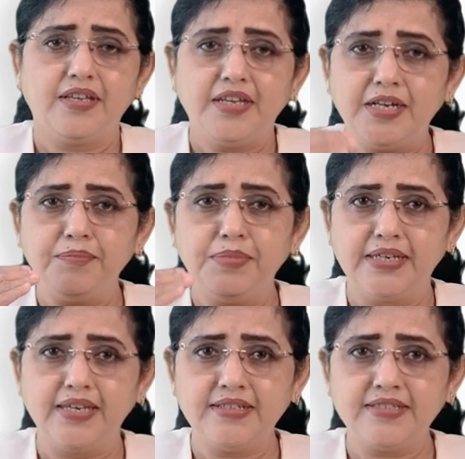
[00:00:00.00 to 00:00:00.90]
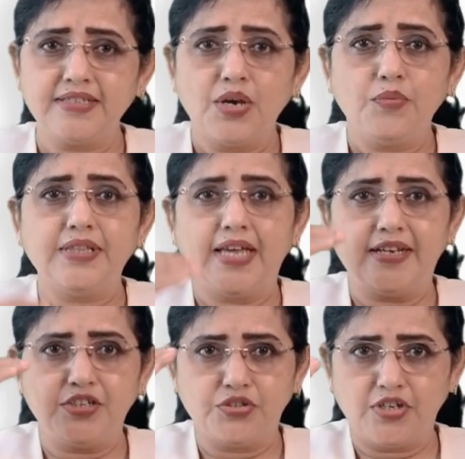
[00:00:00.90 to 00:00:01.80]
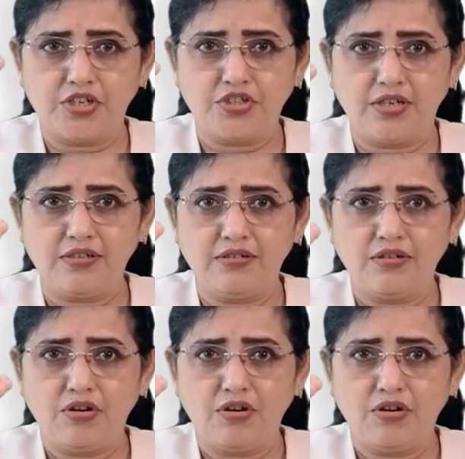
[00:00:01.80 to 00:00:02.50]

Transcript: It begins with an introduction,